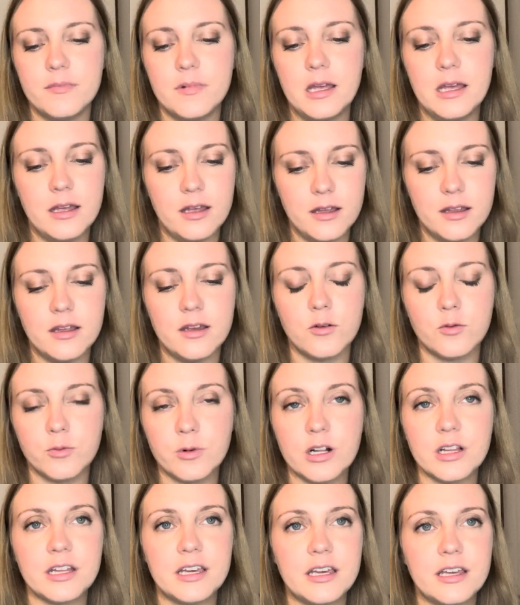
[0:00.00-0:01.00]

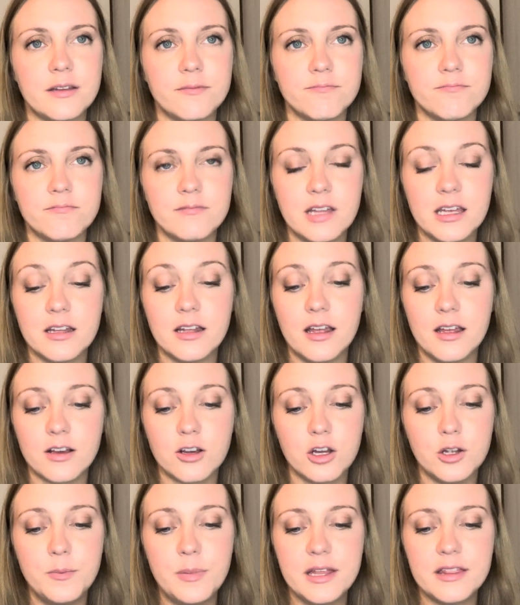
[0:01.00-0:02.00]
It
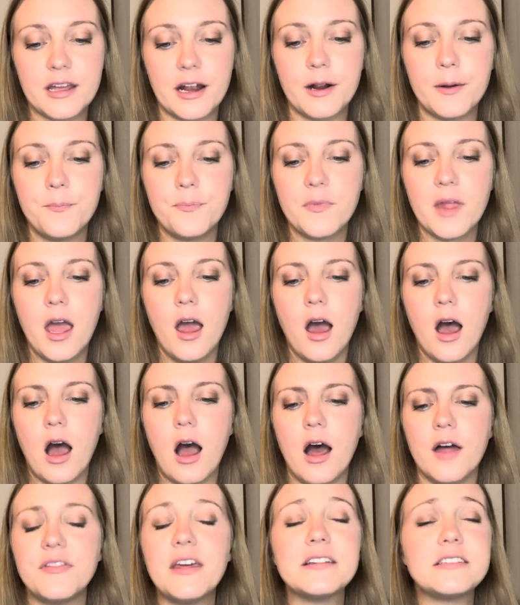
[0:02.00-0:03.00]
could be there.
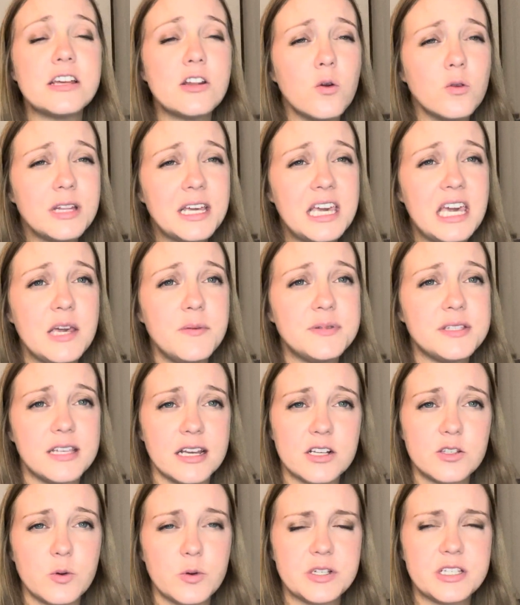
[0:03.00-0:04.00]
They did only keep
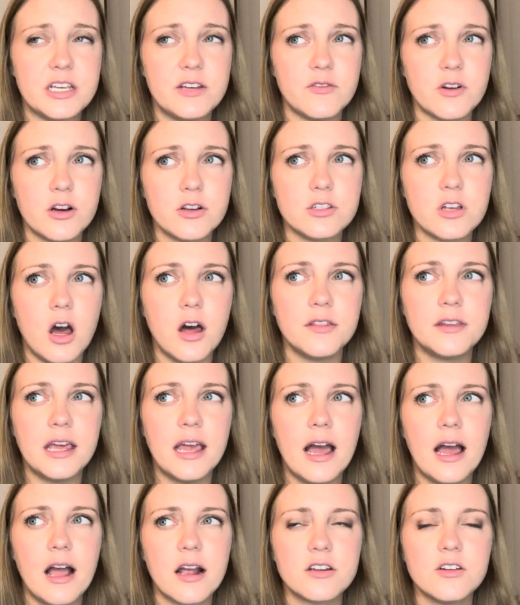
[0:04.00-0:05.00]
6 receivers on the
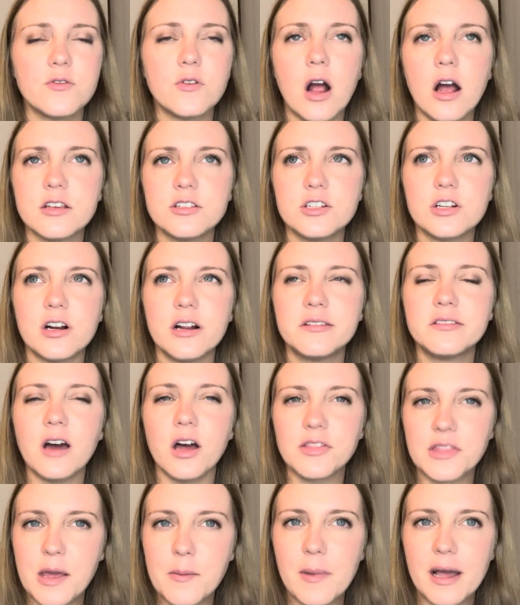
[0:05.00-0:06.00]
active roster. I
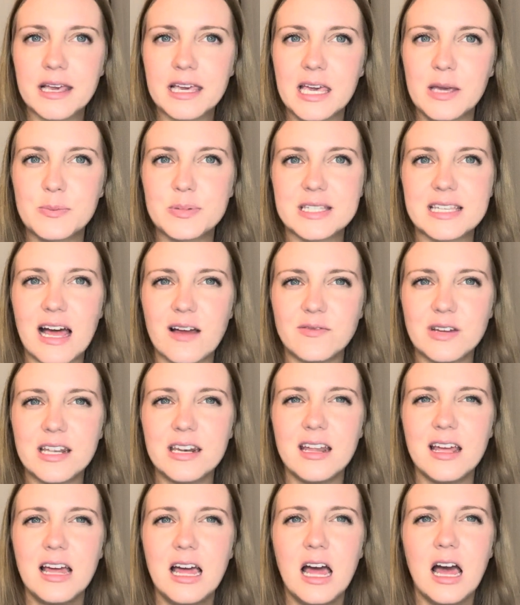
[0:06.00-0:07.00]
thought they might keep
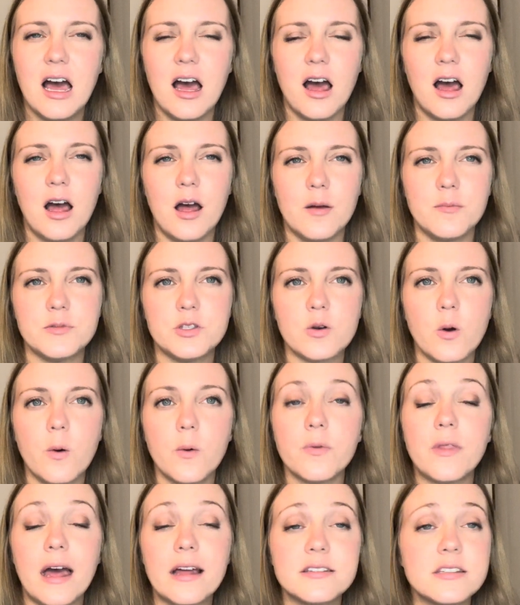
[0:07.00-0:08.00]
7. So
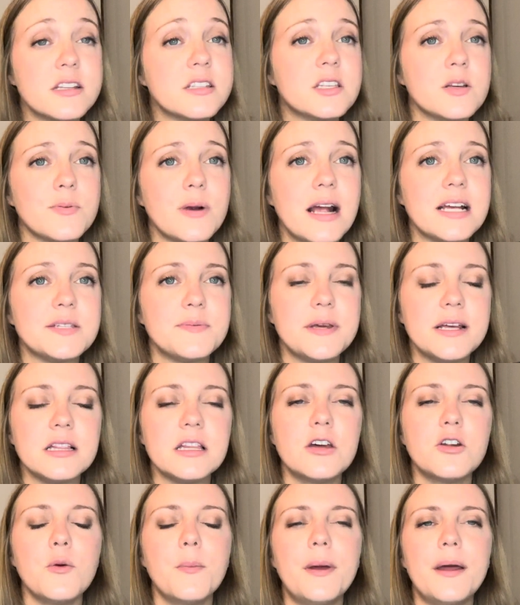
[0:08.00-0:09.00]
that did surprise me a
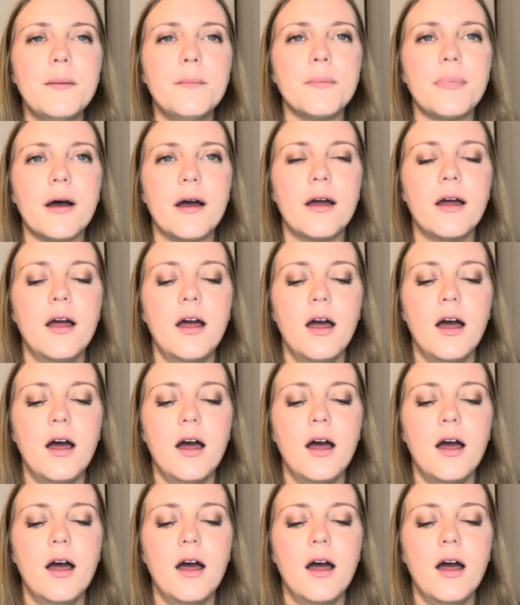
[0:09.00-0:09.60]
little bit, but